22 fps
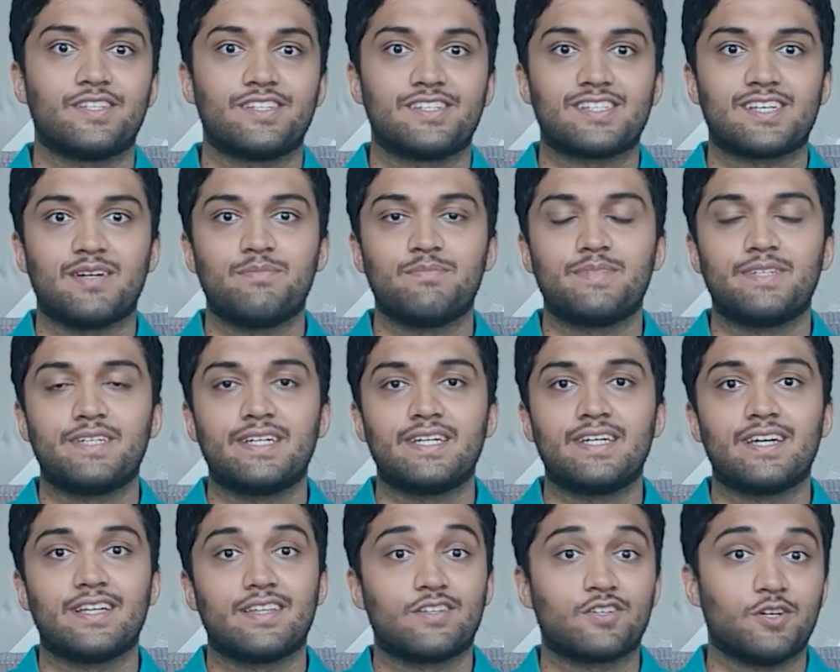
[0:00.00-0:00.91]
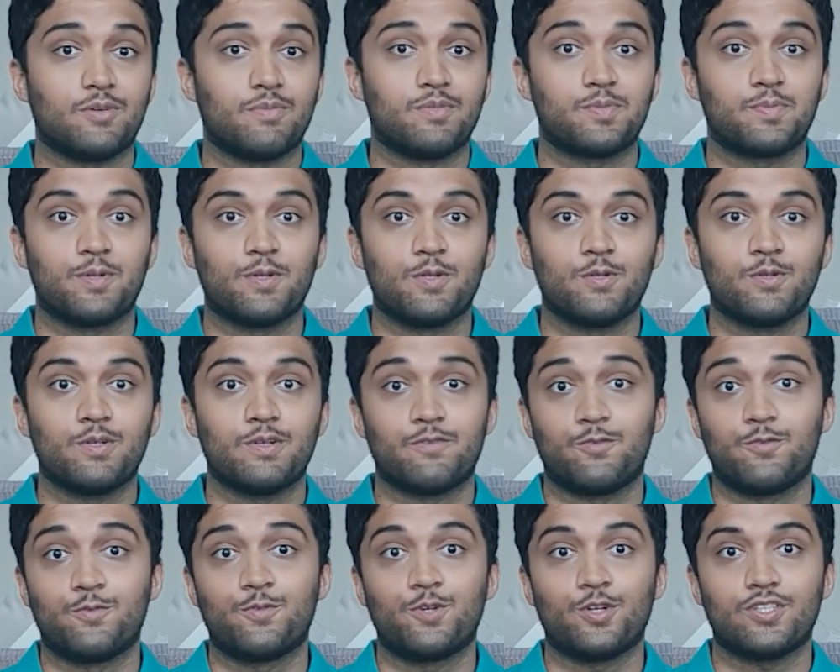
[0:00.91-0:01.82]
this company in the comments below.
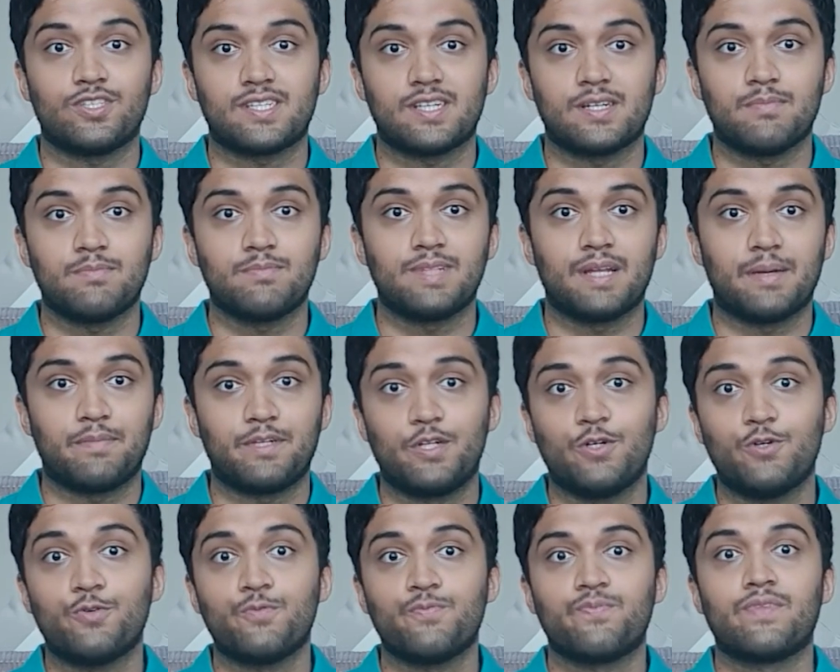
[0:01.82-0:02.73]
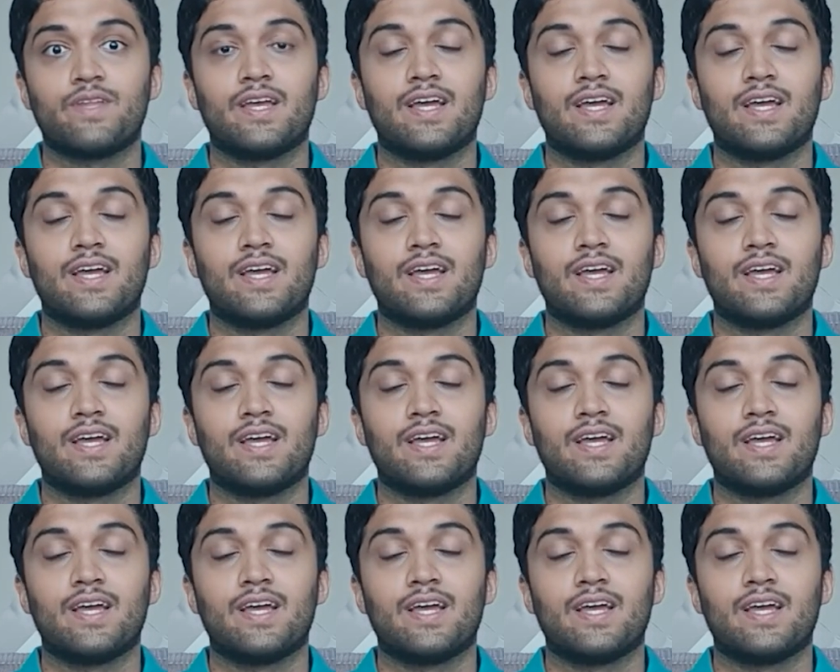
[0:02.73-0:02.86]
If you've got some, let me know.